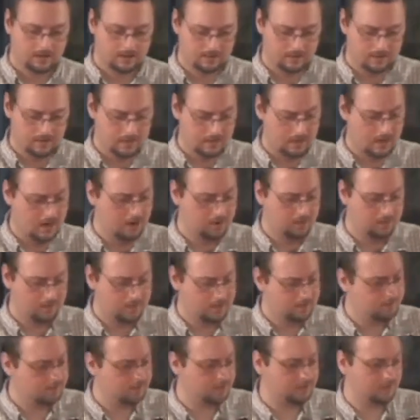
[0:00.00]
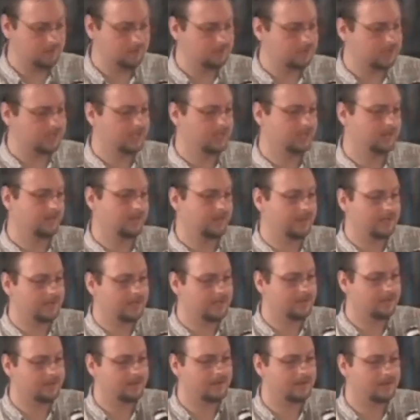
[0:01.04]
And, and I remember looking and
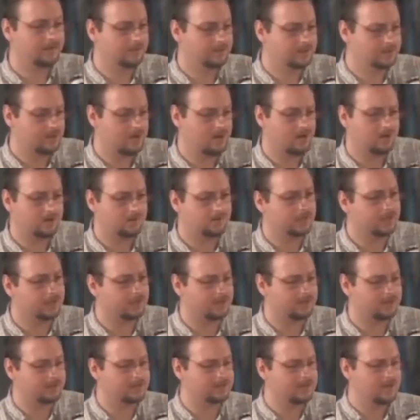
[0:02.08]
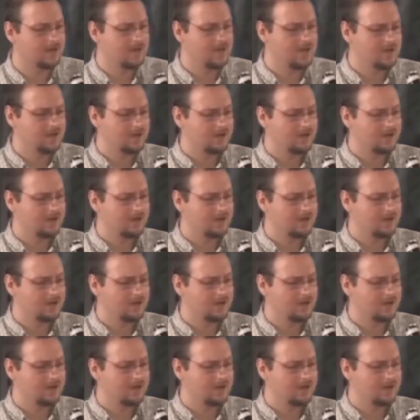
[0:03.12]
thinking that it was odd because